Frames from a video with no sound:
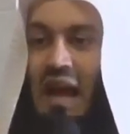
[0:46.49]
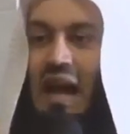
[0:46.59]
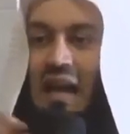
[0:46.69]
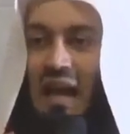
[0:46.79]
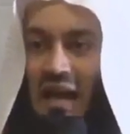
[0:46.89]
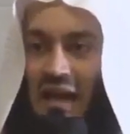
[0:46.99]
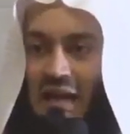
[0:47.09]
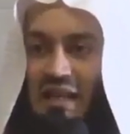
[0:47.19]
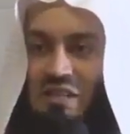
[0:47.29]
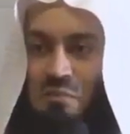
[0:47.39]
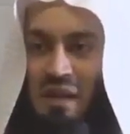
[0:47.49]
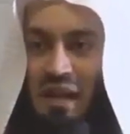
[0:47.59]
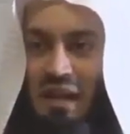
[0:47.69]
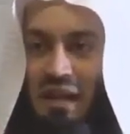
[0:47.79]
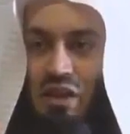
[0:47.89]
Halal is
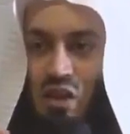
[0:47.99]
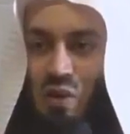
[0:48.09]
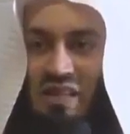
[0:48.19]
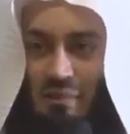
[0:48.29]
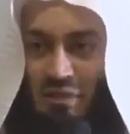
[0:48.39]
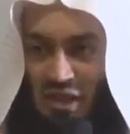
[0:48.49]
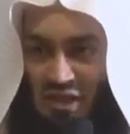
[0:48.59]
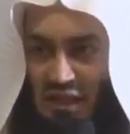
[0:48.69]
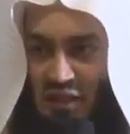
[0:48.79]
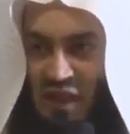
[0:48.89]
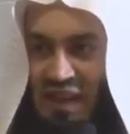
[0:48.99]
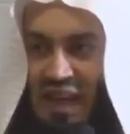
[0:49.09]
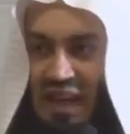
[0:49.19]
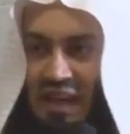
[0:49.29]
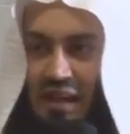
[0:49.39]
merely, you know, when something is certified
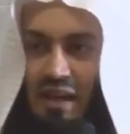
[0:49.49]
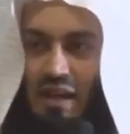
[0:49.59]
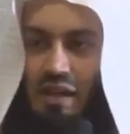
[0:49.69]
halal,